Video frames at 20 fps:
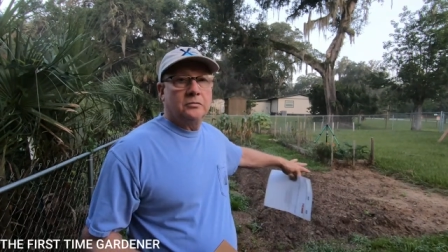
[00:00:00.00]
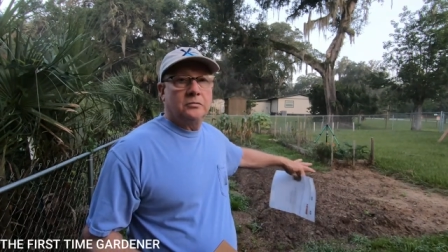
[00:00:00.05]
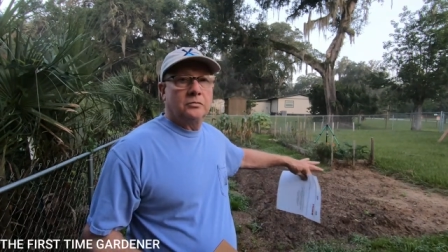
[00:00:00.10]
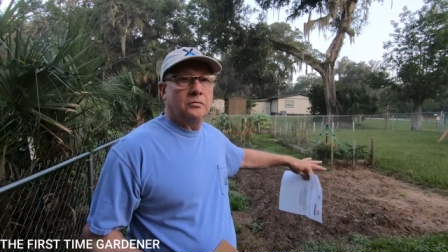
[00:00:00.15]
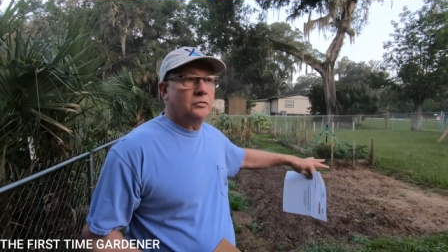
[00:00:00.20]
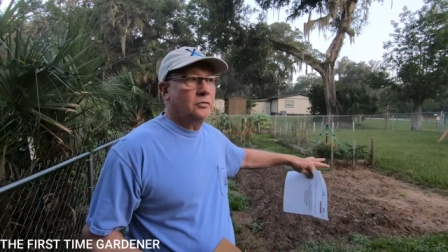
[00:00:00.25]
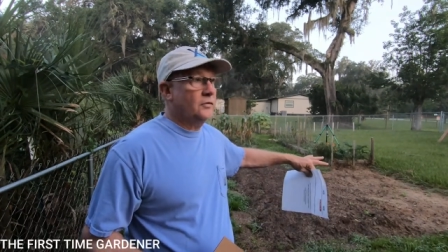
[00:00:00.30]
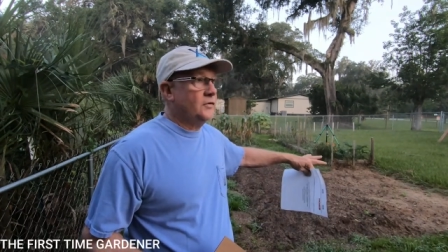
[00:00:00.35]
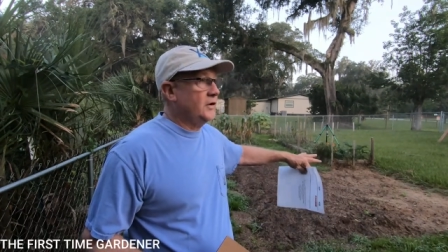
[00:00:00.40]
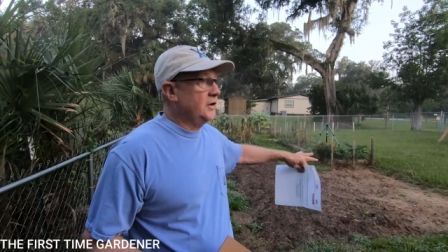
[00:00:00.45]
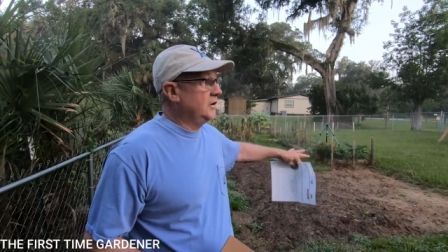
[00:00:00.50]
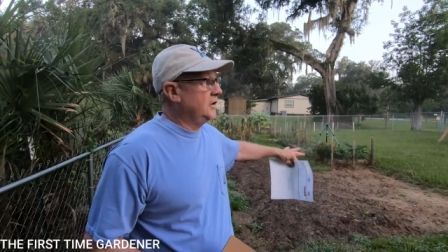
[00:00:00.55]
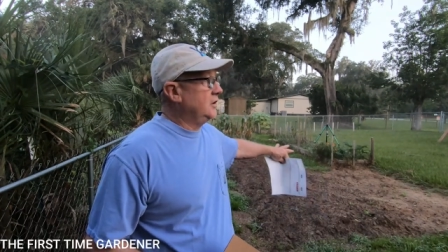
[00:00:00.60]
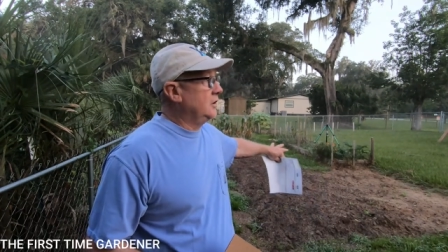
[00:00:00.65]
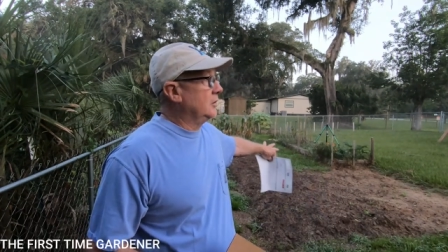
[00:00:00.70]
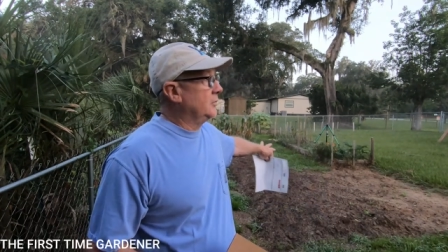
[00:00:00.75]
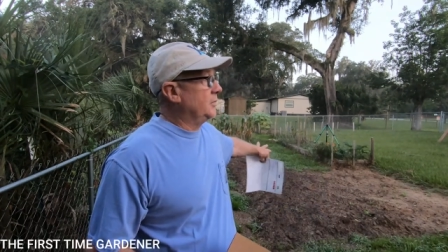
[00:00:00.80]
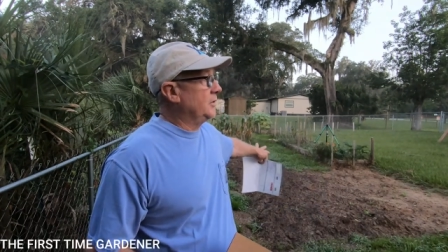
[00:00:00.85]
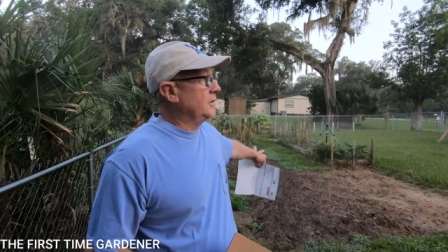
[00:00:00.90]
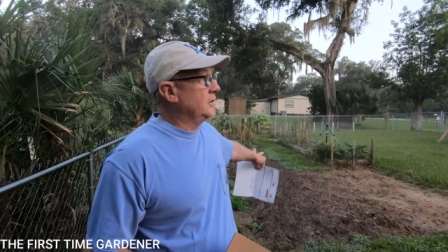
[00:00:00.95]
thing
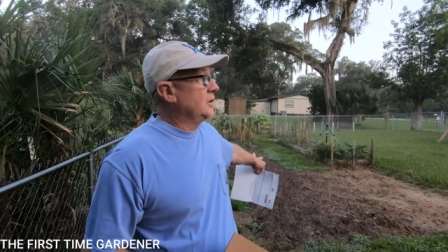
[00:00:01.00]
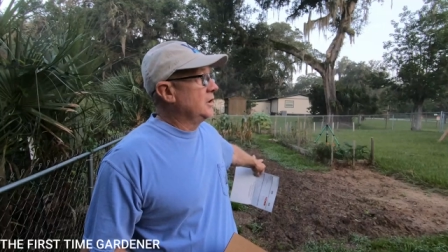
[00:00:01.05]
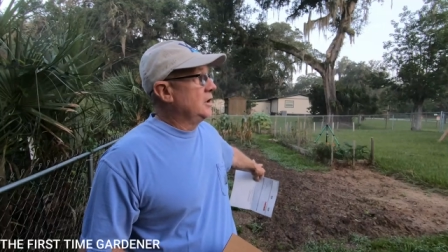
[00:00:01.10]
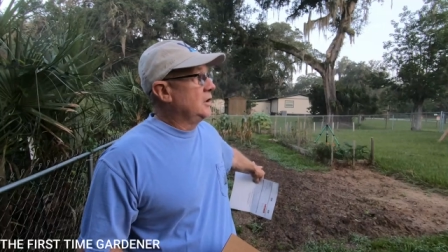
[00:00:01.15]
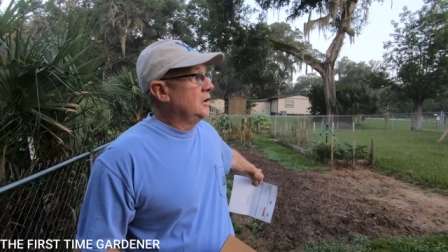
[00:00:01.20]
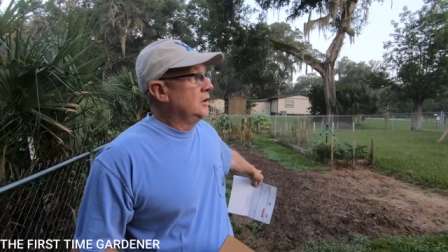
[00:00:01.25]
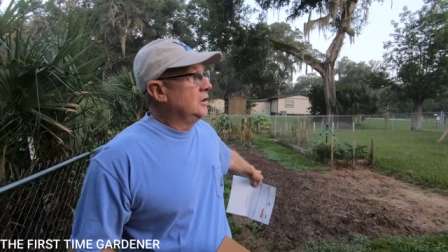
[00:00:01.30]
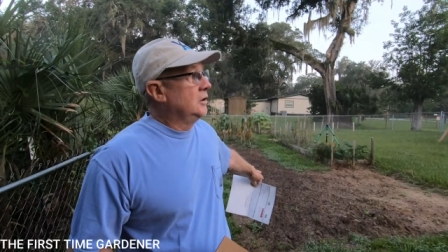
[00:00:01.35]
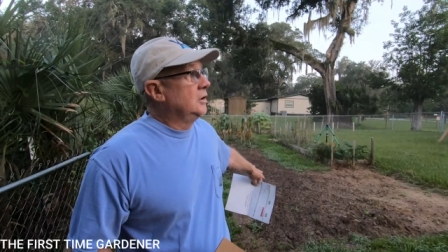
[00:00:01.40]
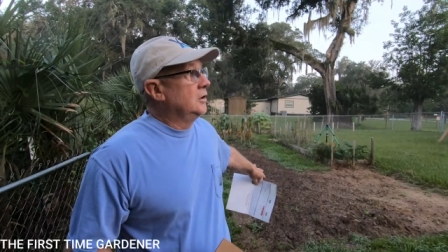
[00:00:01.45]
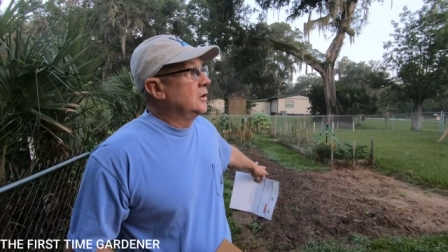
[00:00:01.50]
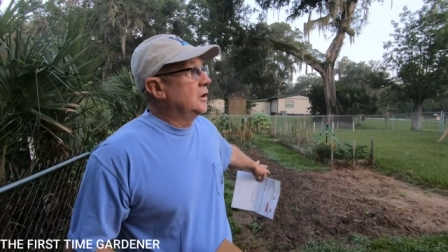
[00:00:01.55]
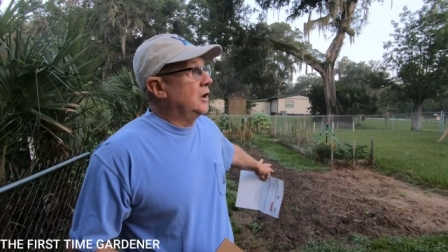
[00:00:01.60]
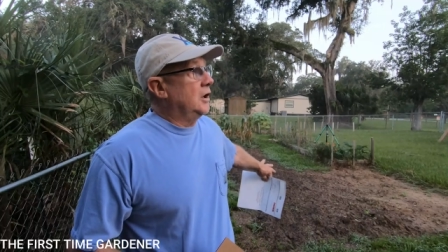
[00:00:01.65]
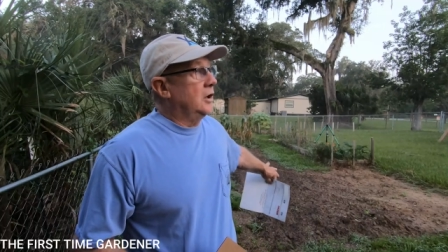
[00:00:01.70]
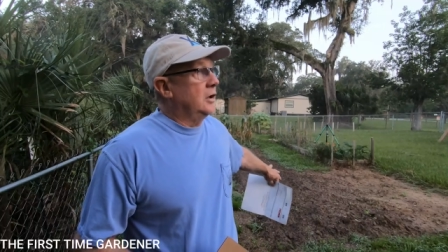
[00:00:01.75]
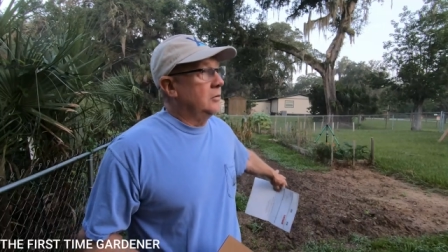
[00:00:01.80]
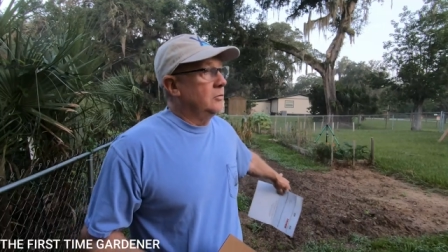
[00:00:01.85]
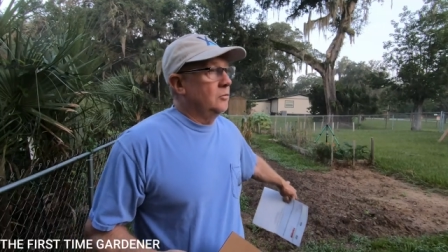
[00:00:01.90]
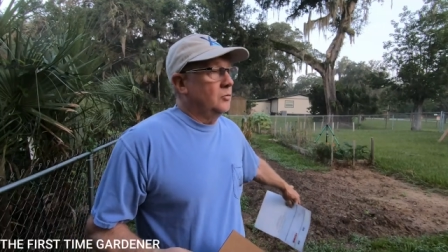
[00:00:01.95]
here, but
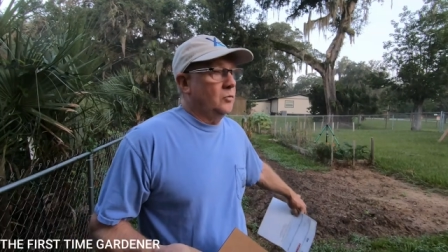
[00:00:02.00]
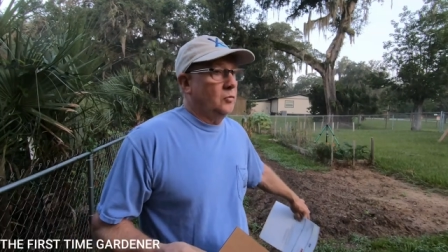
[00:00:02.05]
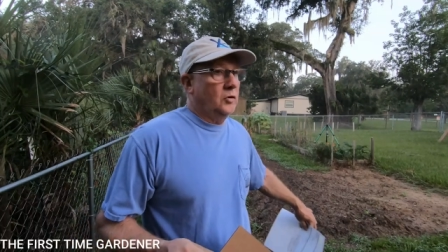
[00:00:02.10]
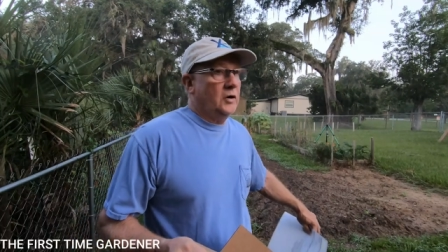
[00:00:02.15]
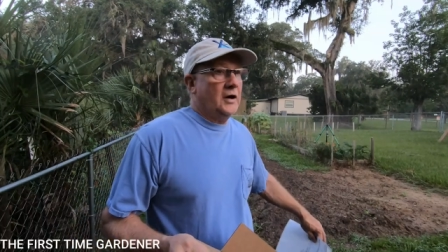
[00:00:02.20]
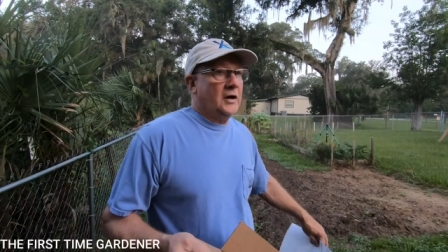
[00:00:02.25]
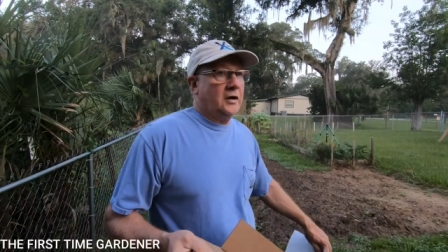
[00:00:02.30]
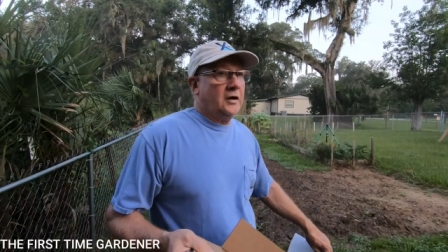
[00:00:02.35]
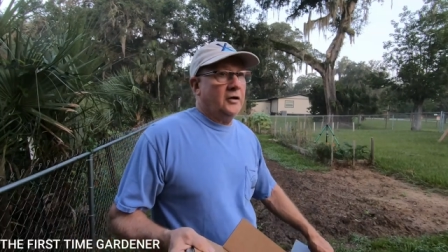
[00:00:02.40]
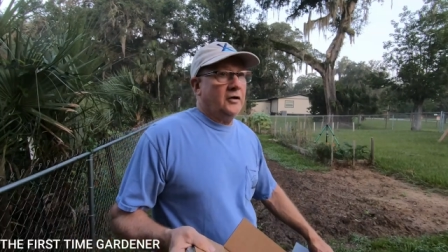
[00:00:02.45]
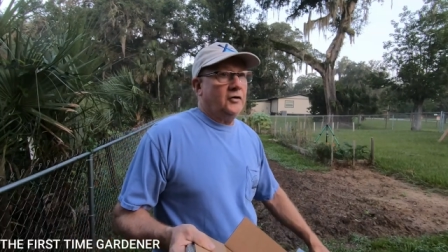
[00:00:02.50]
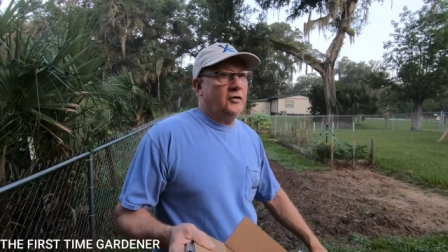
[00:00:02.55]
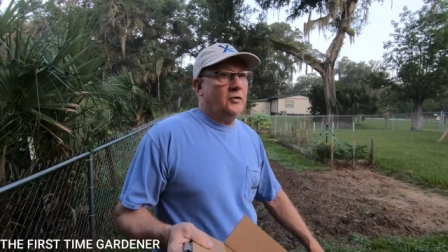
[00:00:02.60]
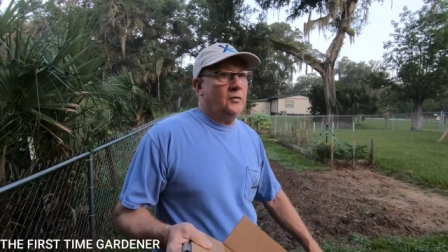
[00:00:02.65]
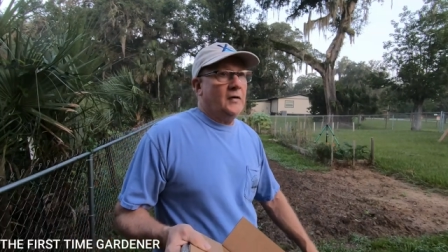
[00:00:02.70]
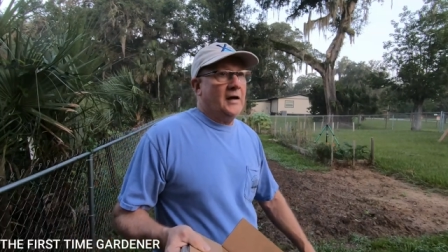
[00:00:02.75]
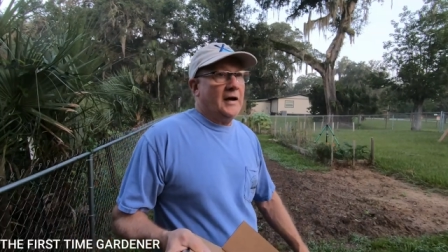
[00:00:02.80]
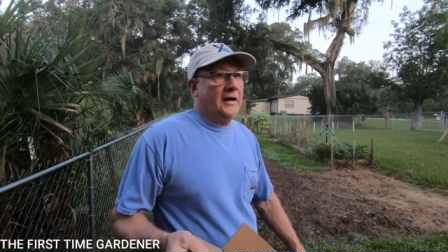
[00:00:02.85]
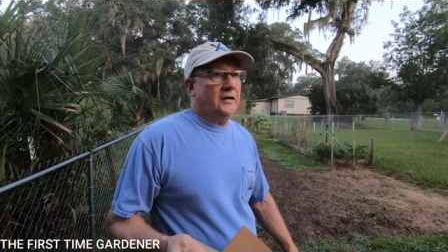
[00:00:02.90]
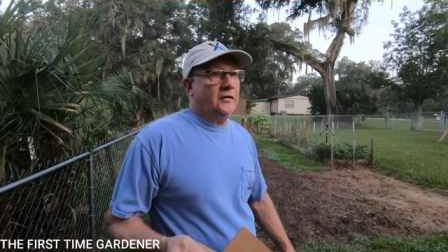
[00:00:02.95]
uh, we're not going to
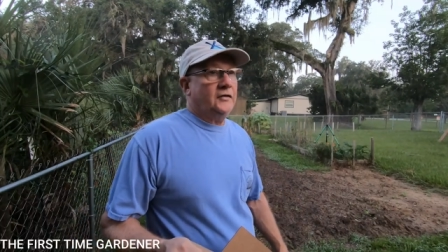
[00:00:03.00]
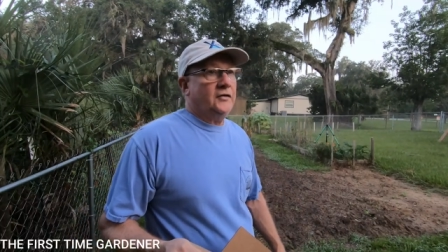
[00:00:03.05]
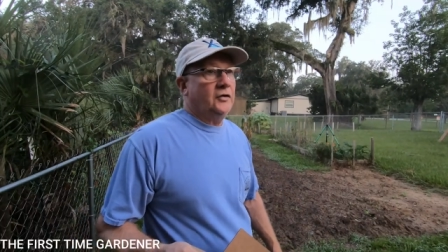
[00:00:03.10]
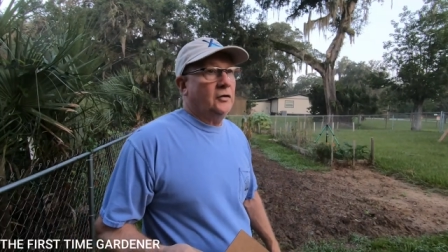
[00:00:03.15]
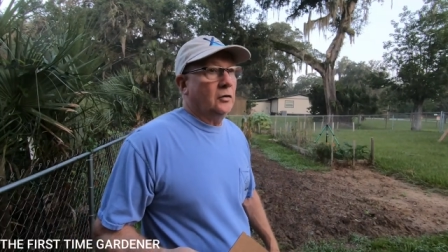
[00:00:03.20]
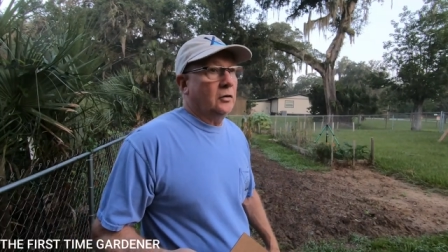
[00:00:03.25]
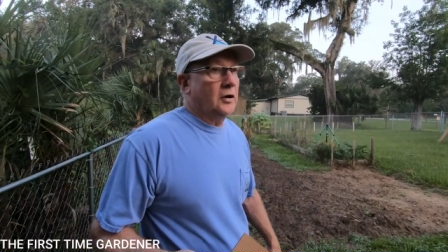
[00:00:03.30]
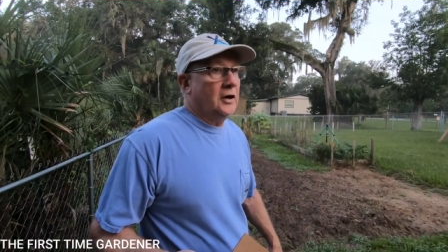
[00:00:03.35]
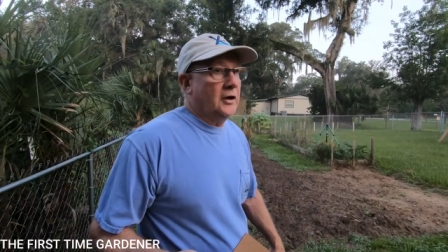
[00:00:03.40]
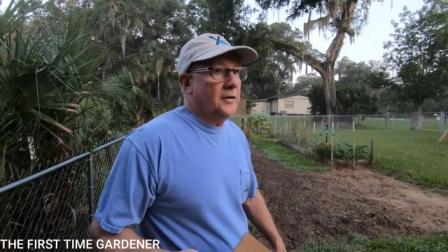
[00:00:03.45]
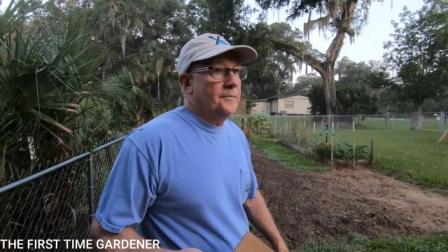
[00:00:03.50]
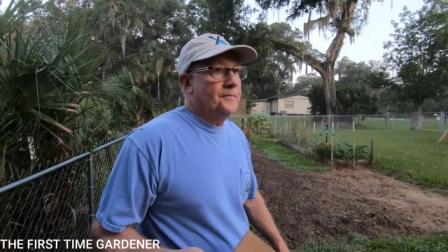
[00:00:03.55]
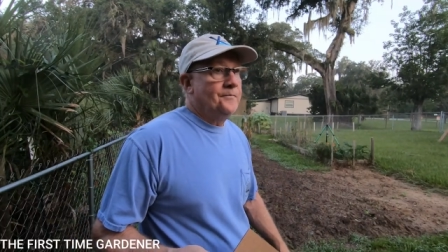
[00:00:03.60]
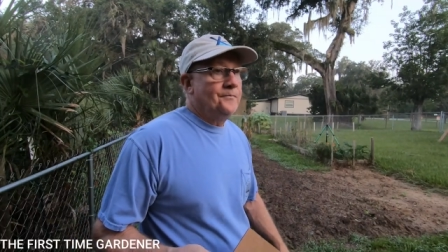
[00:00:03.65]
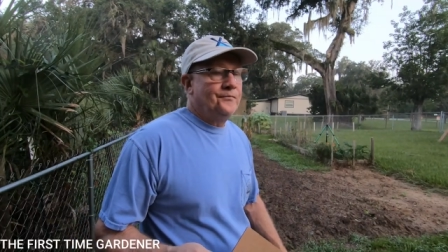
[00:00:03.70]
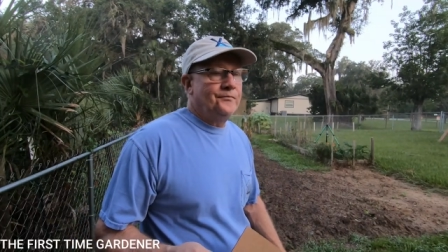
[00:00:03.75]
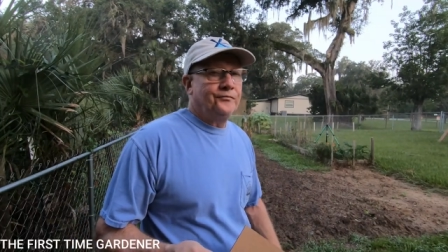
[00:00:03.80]
do that till um,